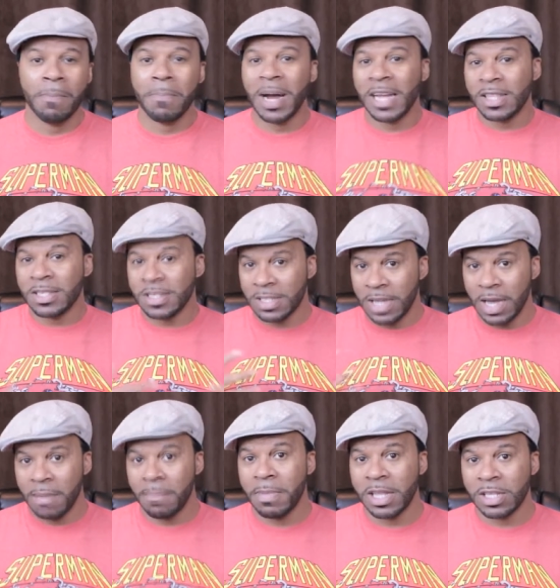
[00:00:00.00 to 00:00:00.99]
By the
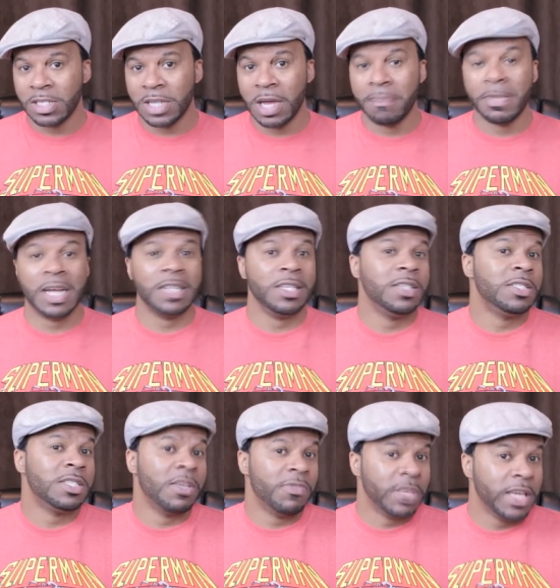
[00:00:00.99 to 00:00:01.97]
time
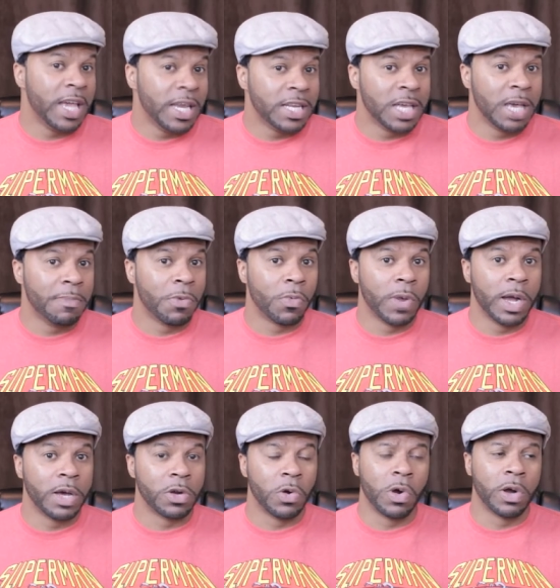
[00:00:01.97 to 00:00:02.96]
1978 came
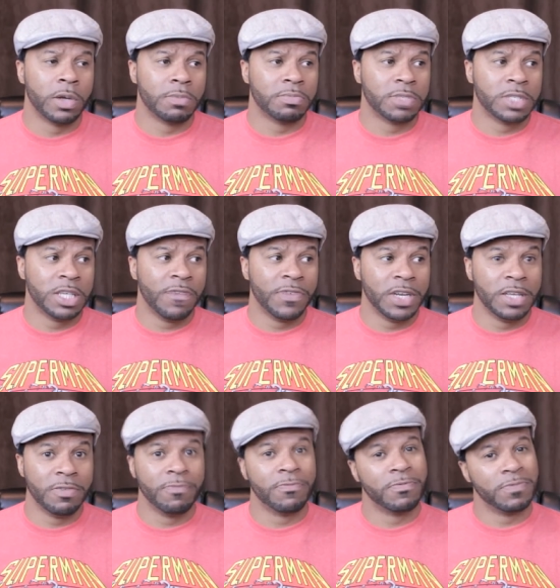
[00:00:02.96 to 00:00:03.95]
around, or
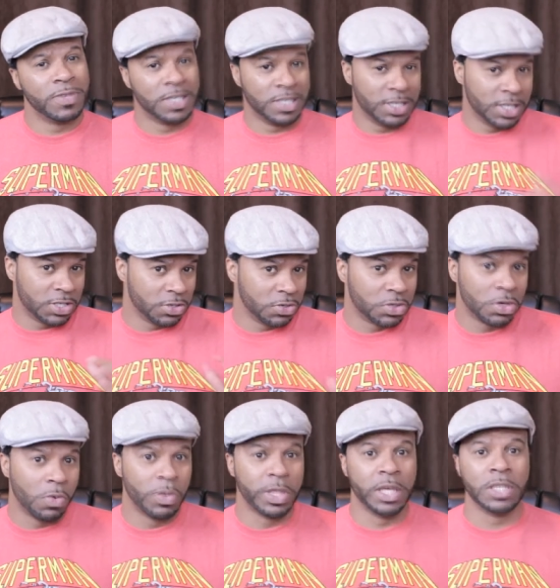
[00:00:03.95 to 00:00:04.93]
76 or
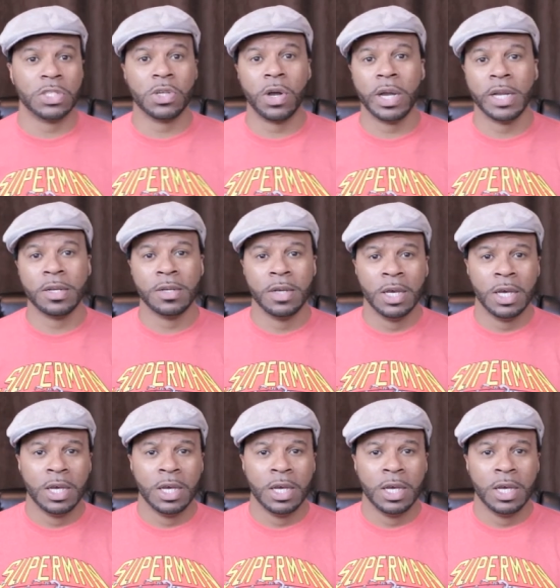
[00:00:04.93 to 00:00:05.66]
so, when they started